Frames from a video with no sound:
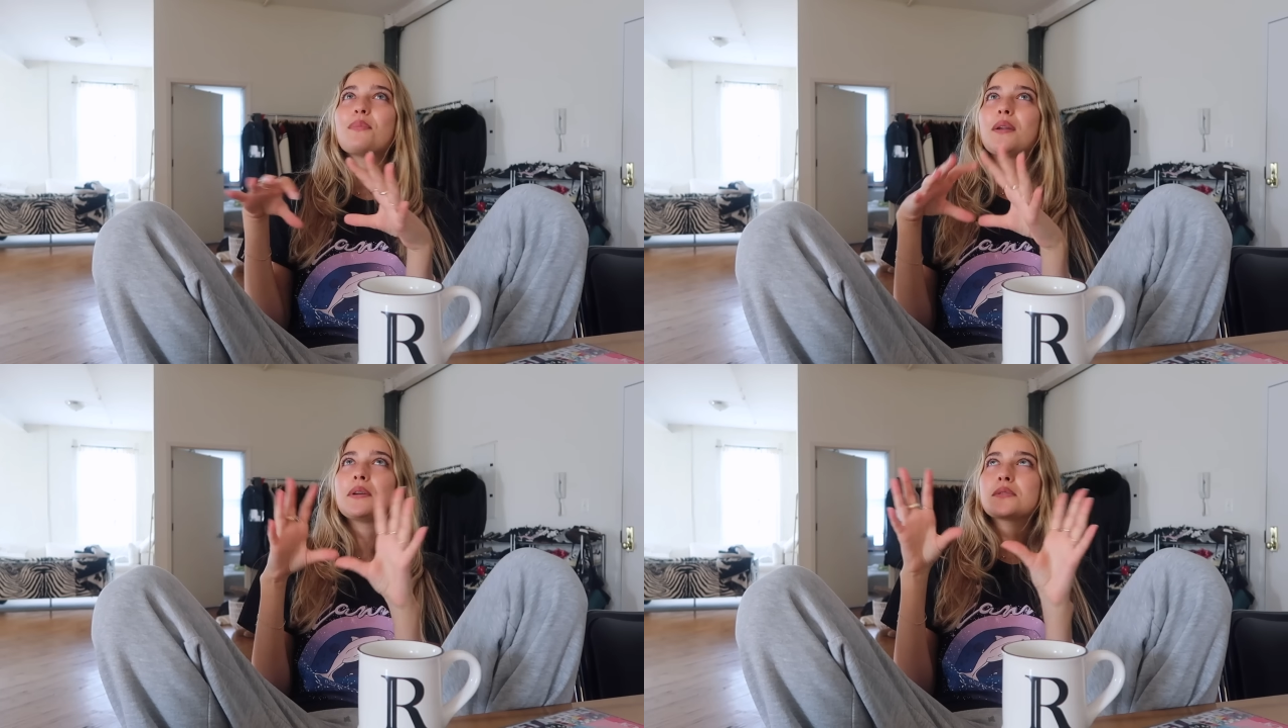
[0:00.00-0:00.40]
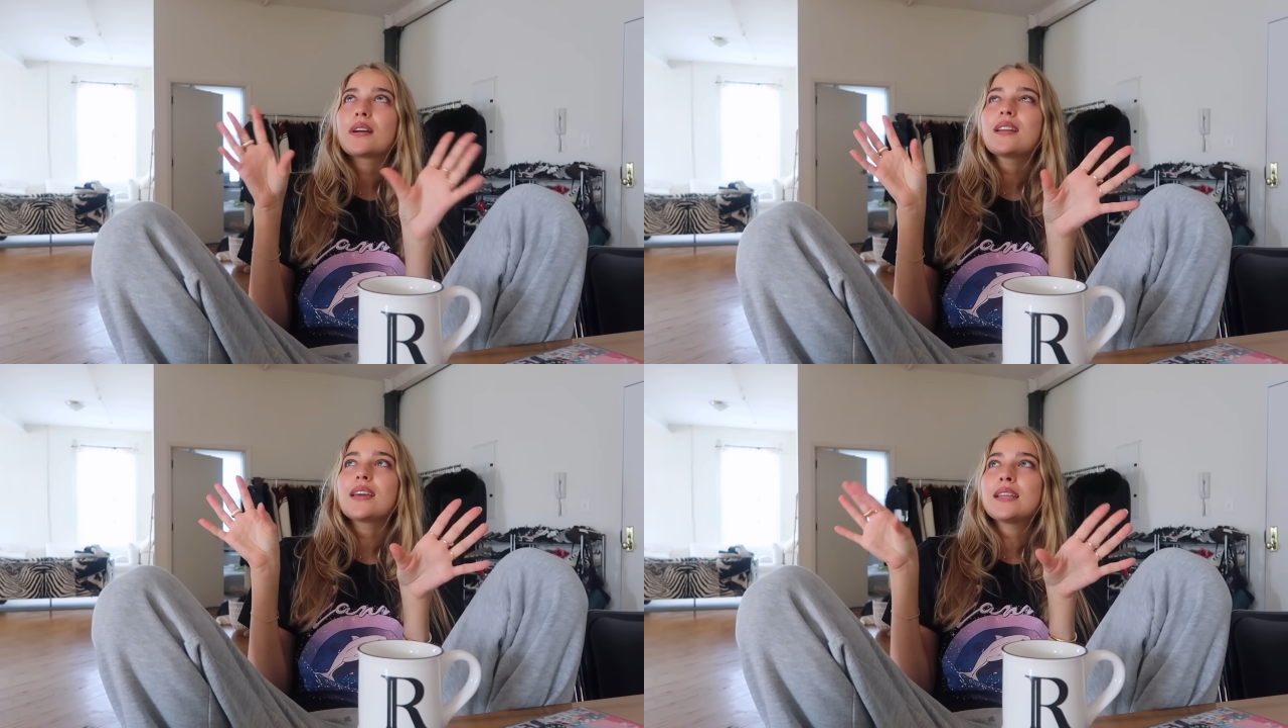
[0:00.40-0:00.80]
But anyways, we're
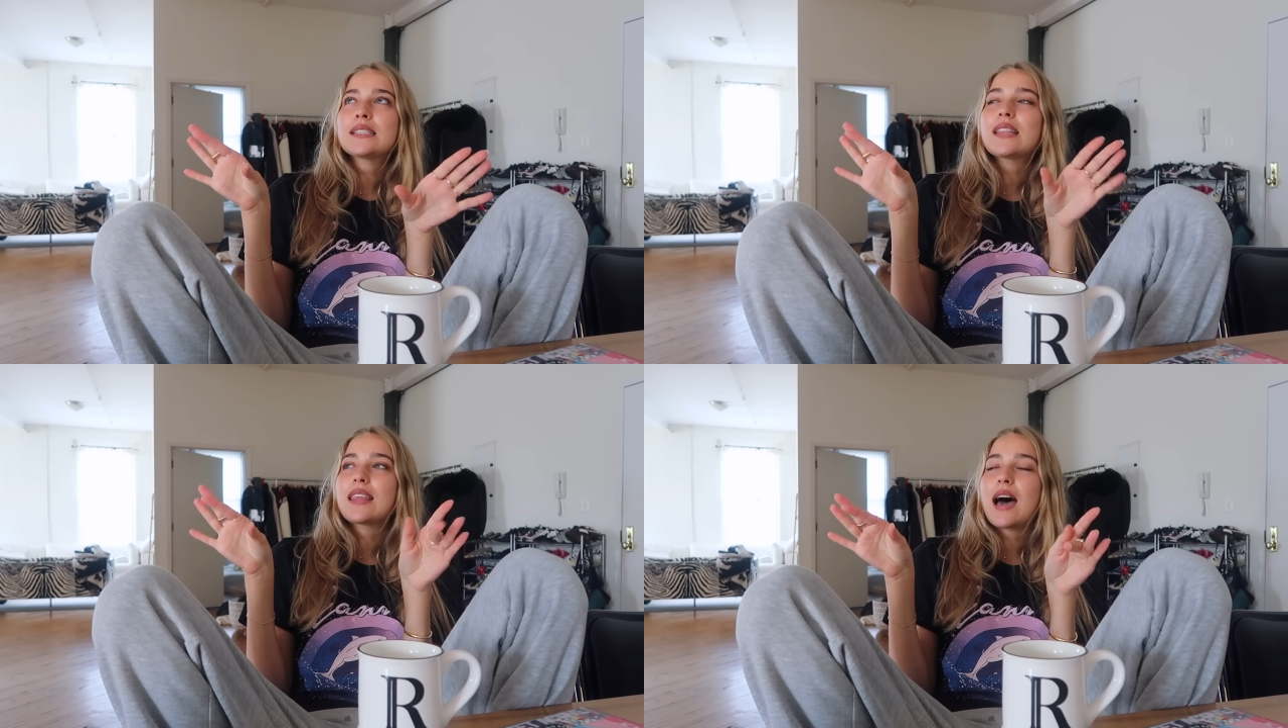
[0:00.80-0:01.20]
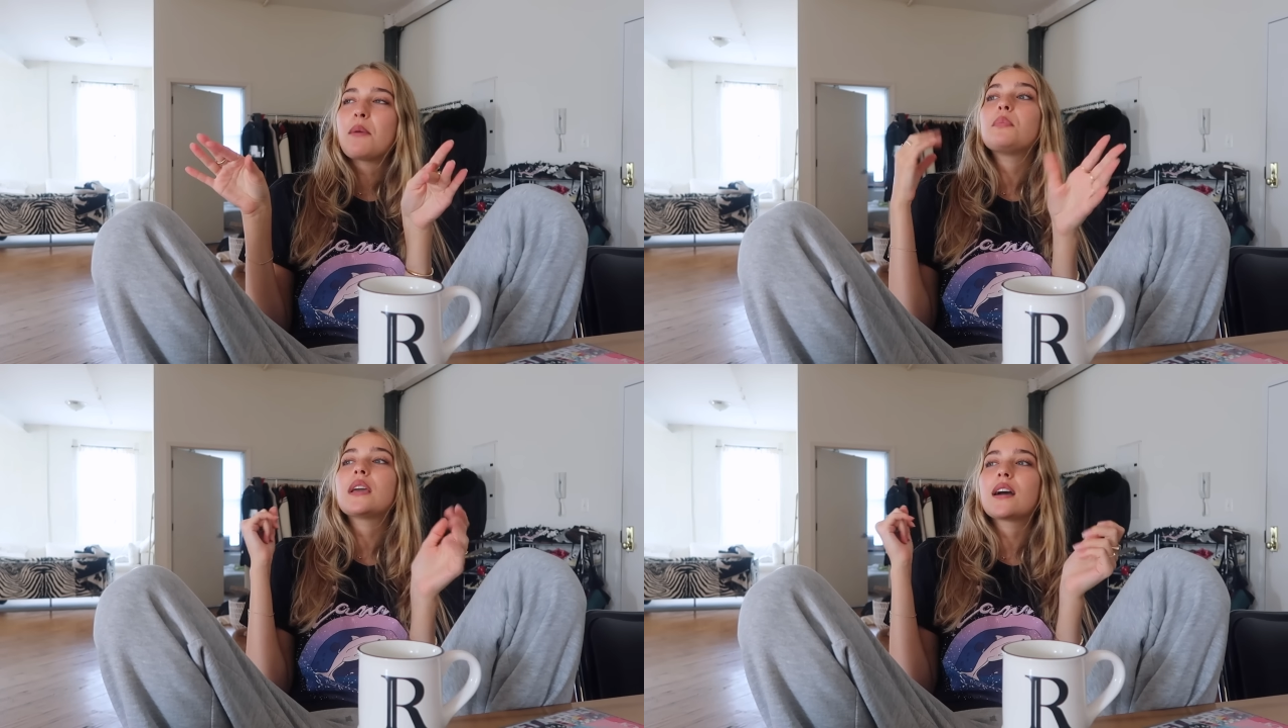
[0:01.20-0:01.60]
not gonna get into
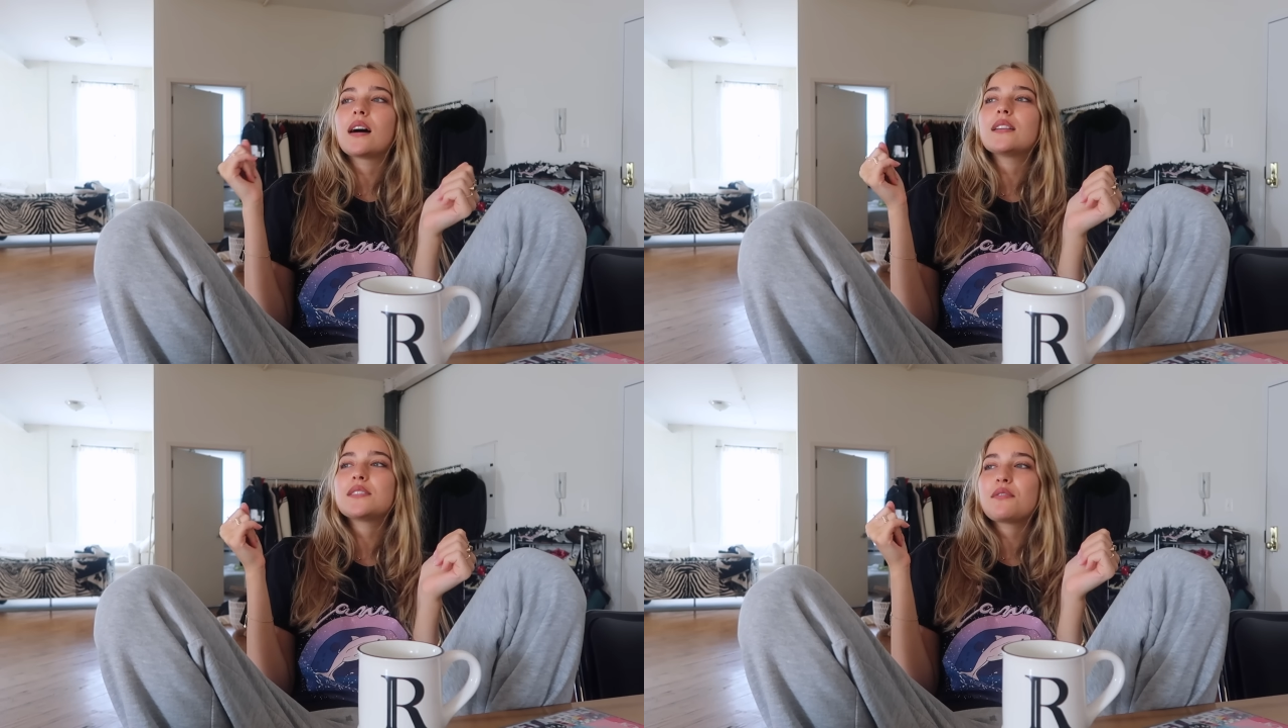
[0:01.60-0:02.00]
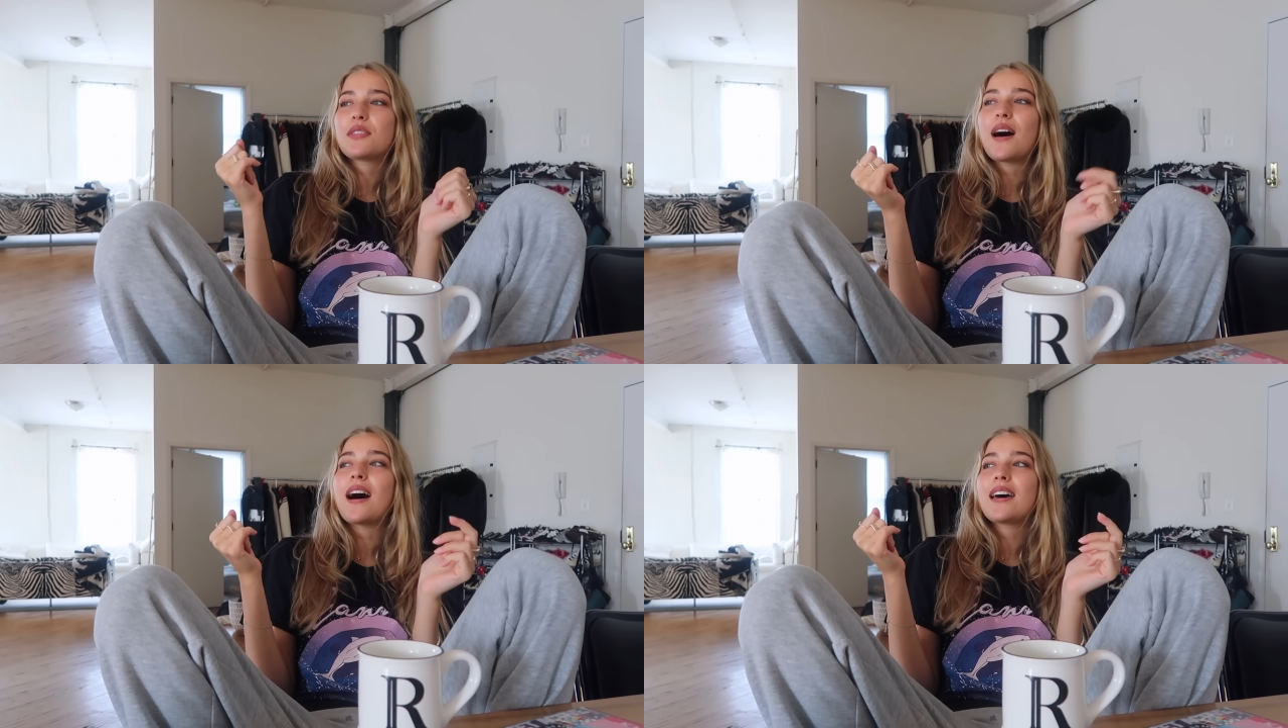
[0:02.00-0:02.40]
that. Because of
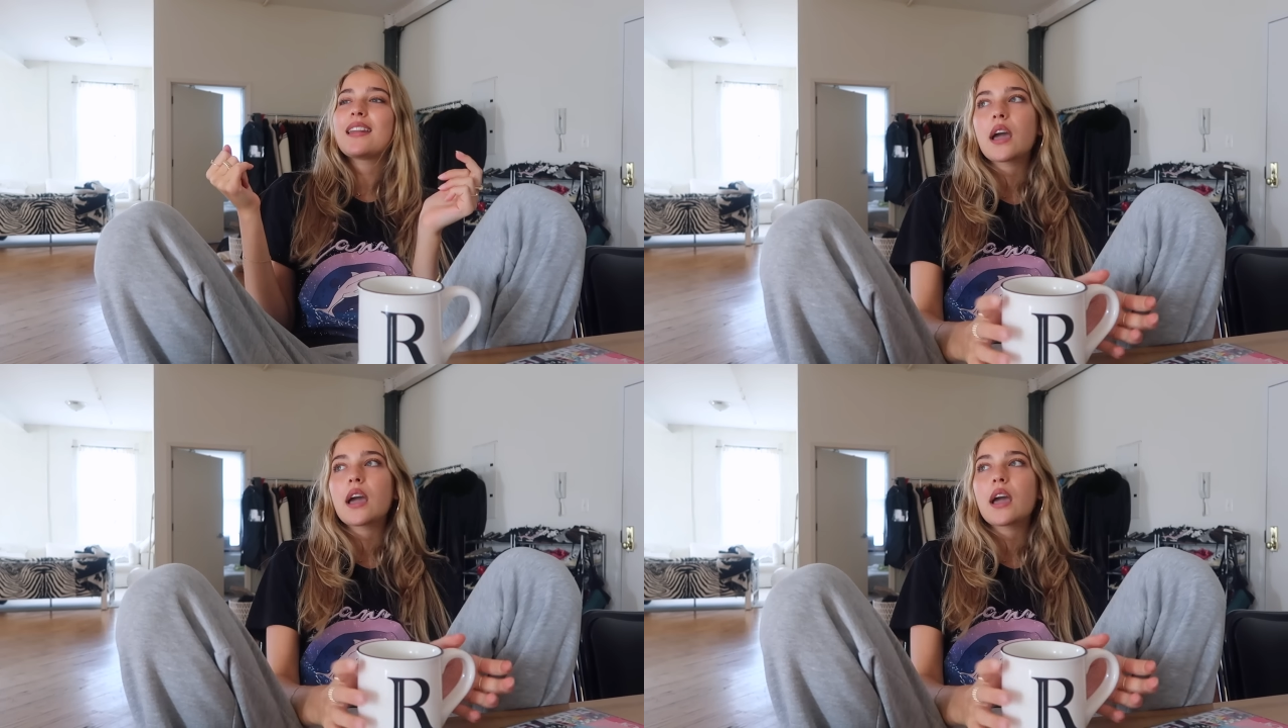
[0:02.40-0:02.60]
that,